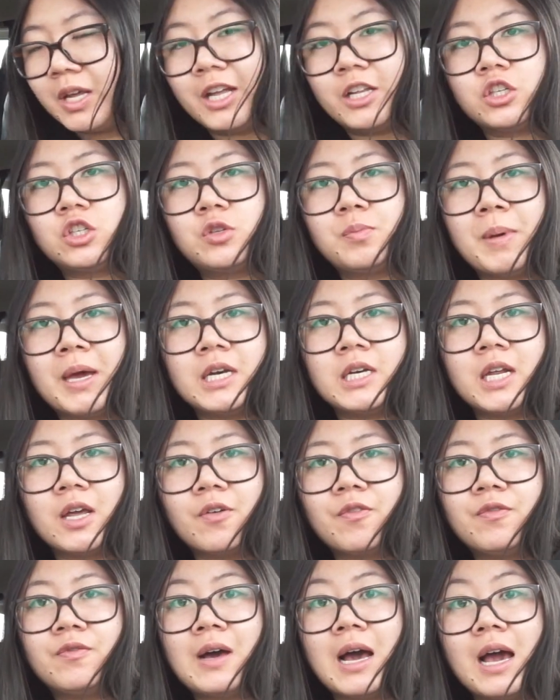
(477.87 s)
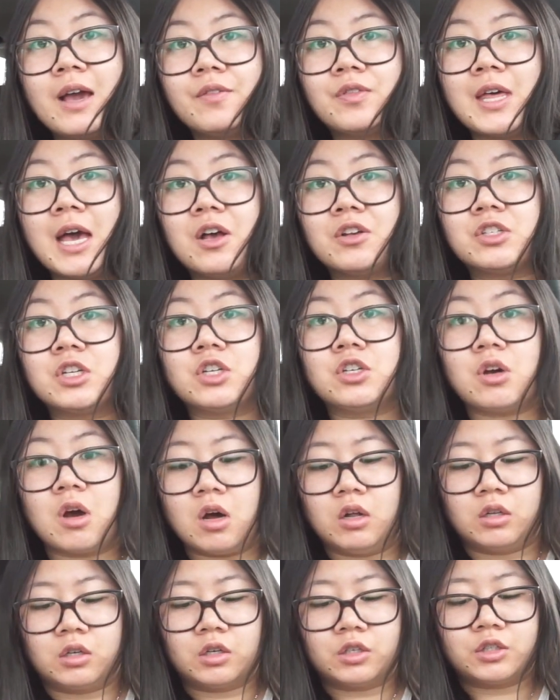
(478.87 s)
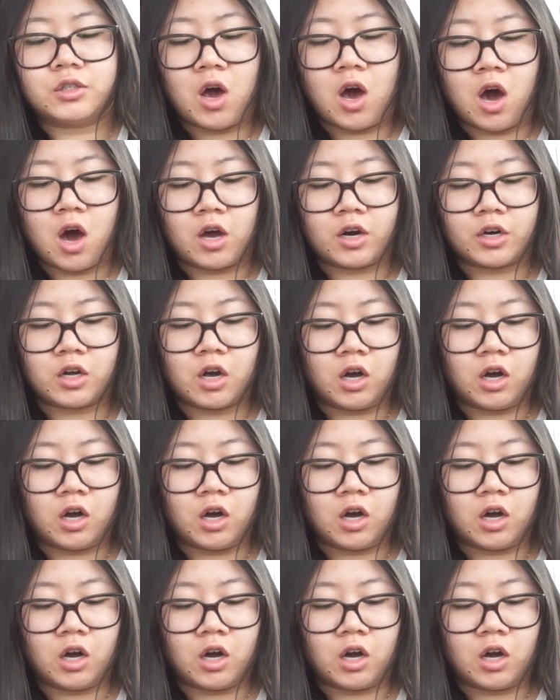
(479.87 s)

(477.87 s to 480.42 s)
and spending $5,000 on